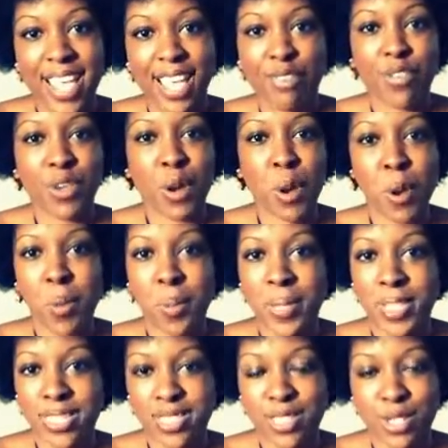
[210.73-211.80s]
if you're
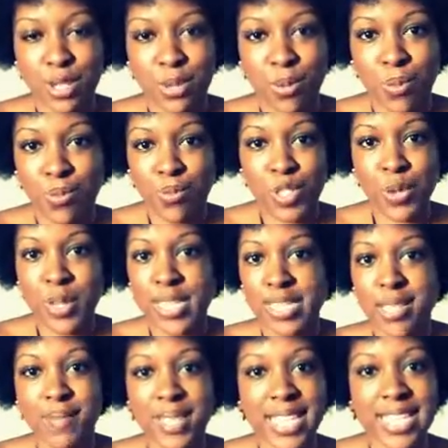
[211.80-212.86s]
open to doing
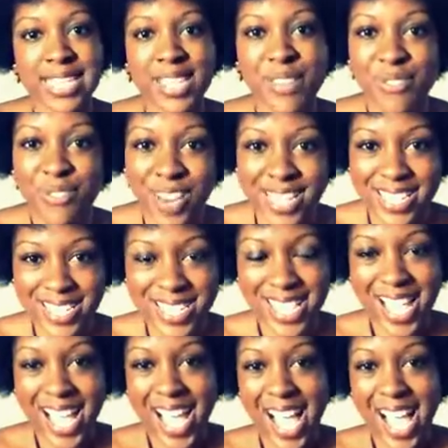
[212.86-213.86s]
something different,